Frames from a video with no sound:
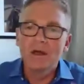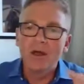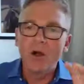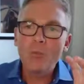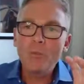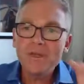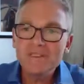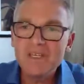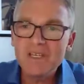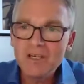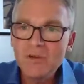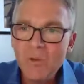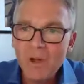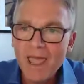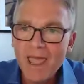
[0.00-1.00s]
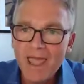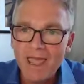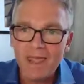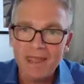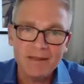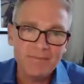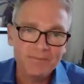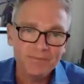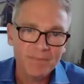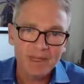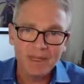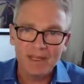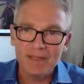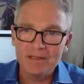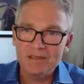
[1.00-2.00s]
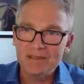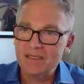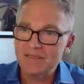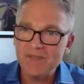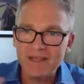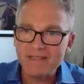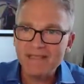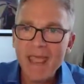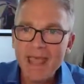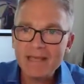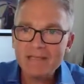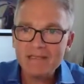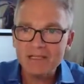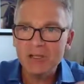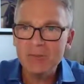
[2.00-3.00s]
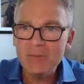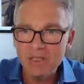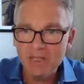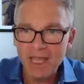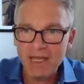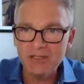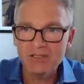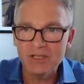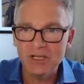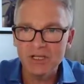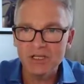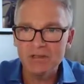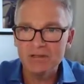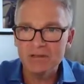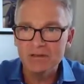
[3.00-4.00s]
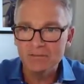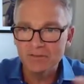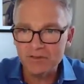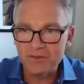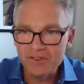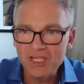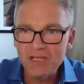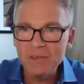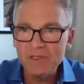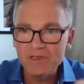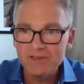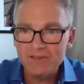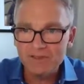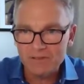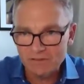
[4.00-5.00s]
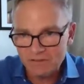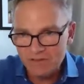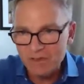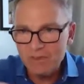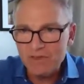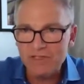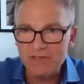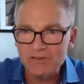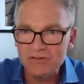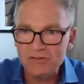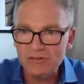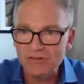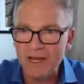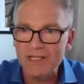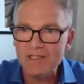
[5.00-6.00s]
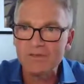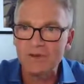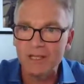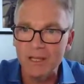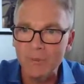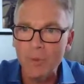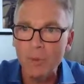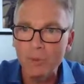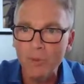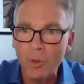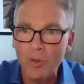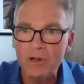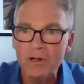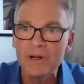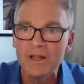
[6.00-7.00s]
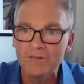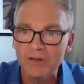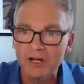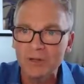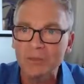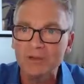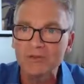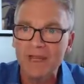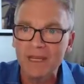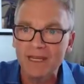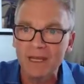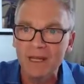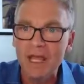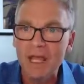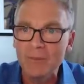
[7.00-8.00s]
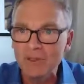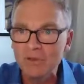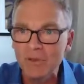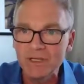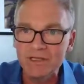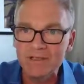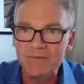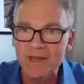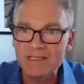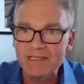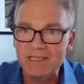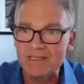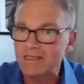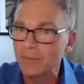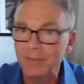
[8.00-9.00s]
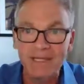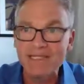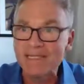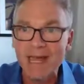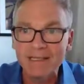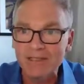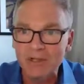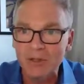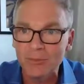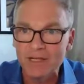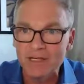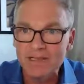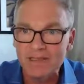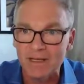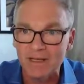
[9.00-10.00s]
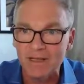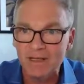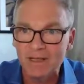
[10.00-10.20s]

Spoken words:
Opc Ua is this fantastic communication for seamlessly transferring important and variable data between devices, but it's not deterministic.